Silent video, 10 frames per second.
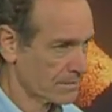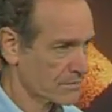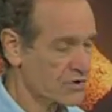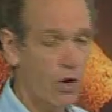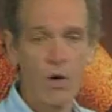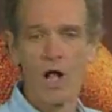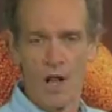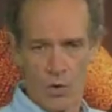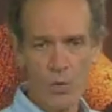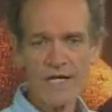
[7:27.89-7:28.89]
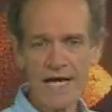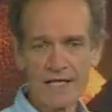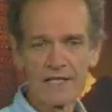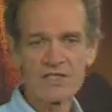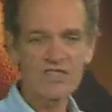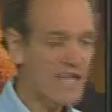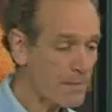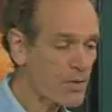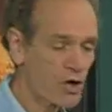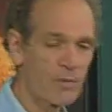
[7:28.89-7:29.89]
So we get
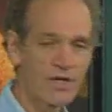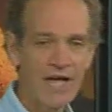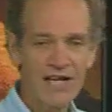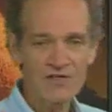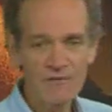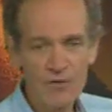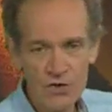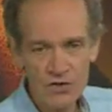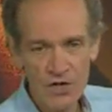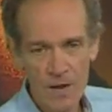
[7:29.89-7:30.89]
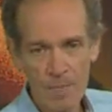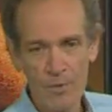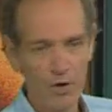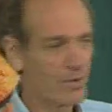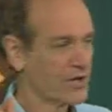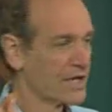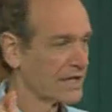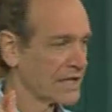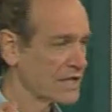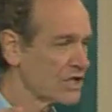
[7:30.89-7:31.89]
step pyramid as the first pyramid
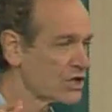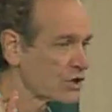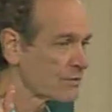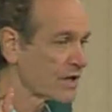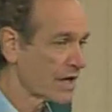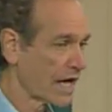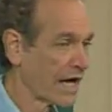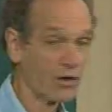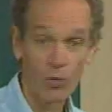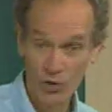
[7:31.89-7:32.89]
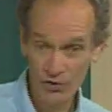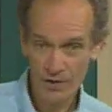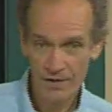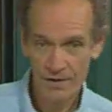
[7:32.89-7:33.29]
in Egypt and the world.